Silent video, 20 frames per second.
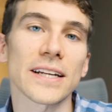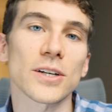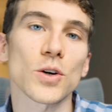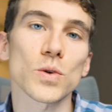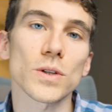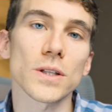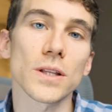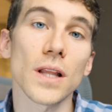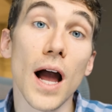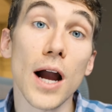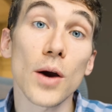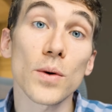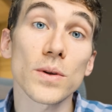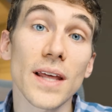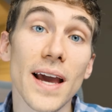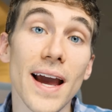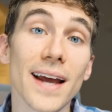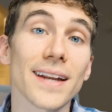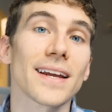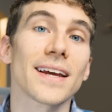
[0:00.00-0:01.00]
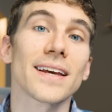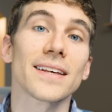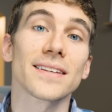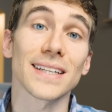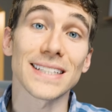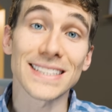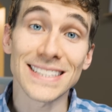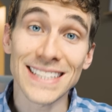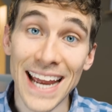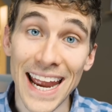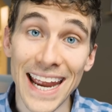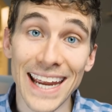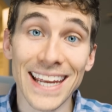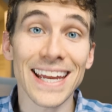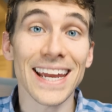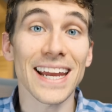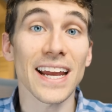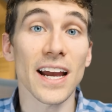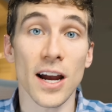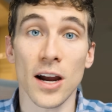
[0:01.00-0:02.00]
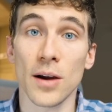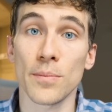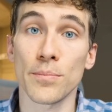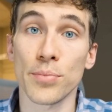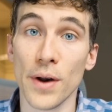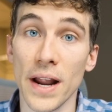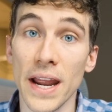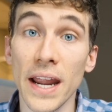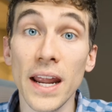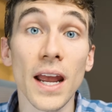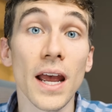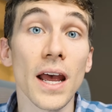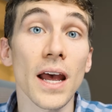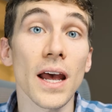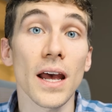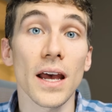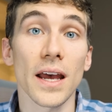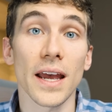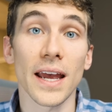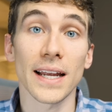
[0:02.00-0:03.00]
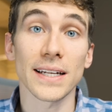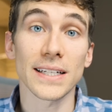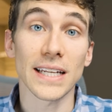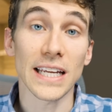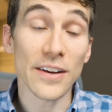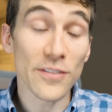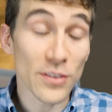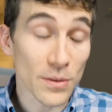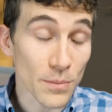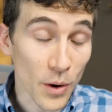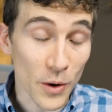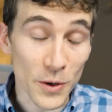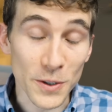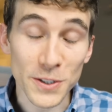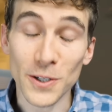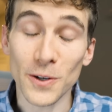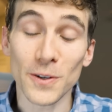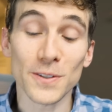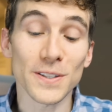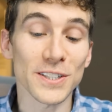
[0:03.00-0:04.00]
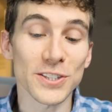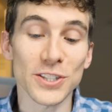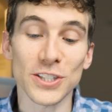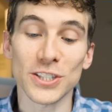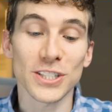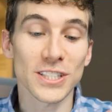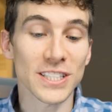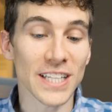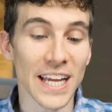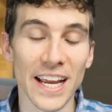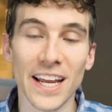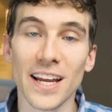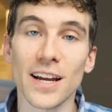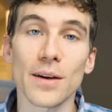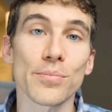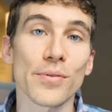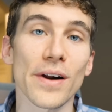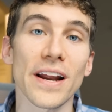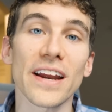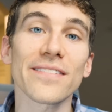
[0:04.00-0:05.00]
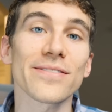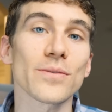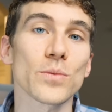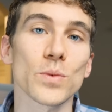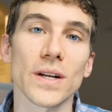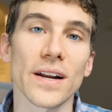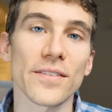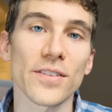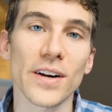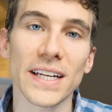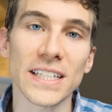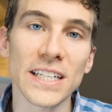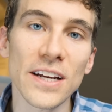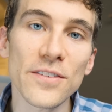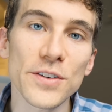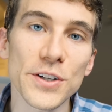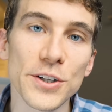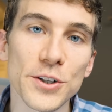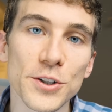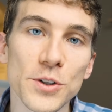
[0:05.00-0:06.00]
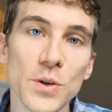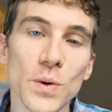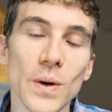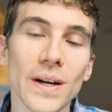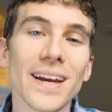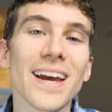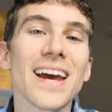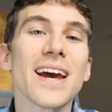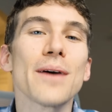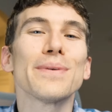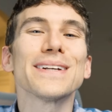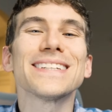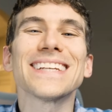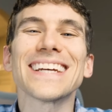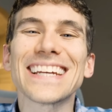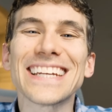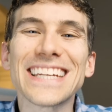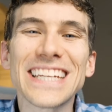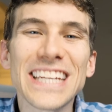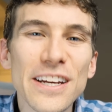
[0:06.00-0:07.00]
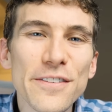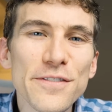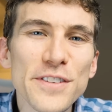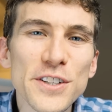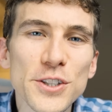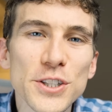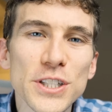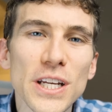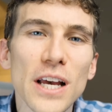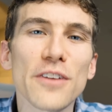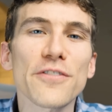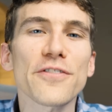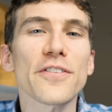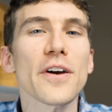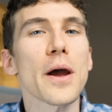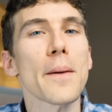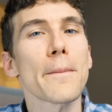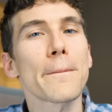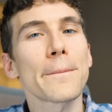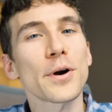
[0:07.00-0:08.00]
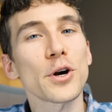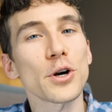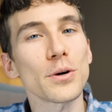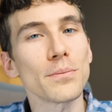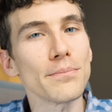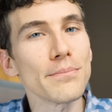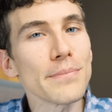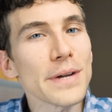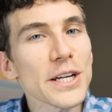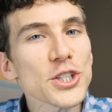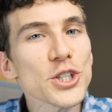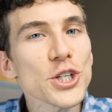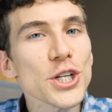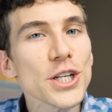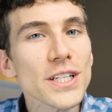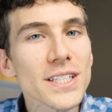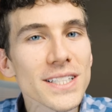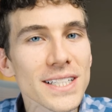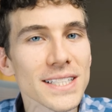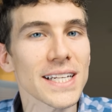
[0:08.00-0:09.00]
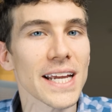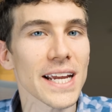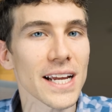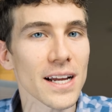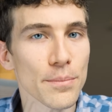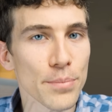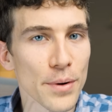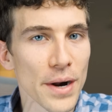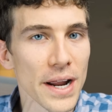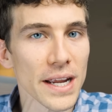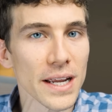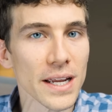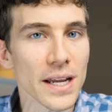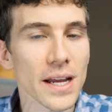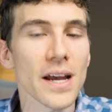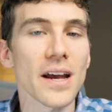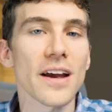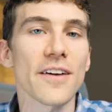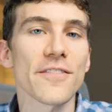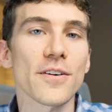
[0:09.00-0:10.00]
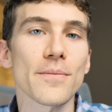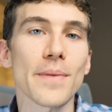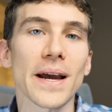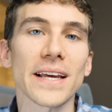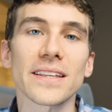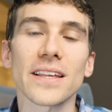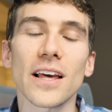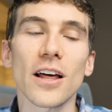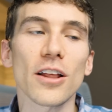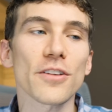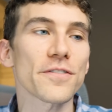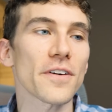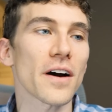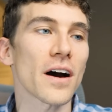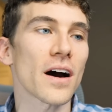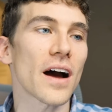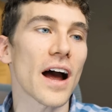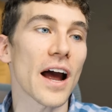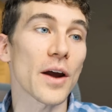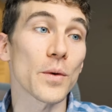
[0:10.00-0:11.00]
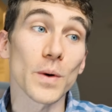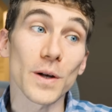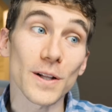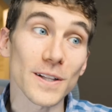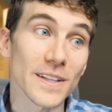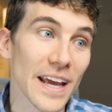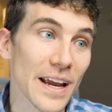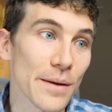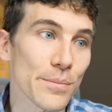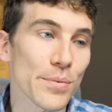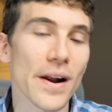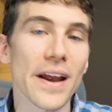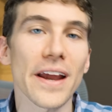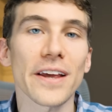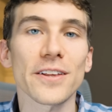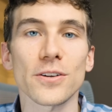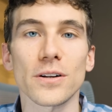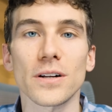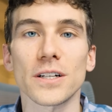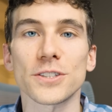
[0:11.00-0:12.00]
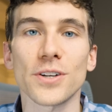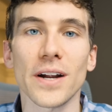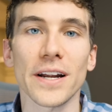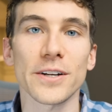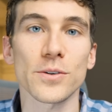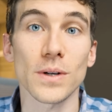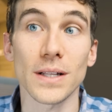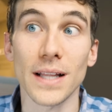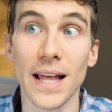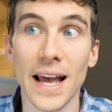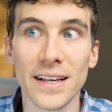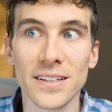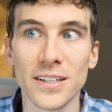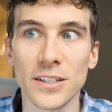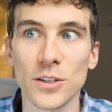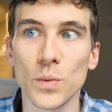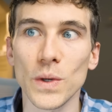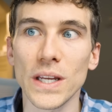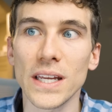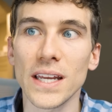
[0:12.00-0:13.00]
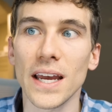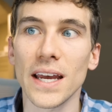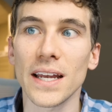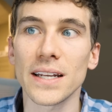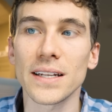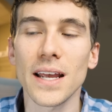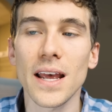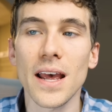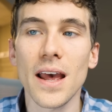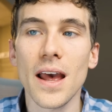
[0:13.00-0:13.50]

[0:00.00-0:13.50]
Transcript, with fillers: of goes along with that is taking a break and even more so than just taking a break from whatever activity you're doing, but to give yourself permission to take a break. For myself, uh, I will take breaks, so I'll try to relax on the weekend,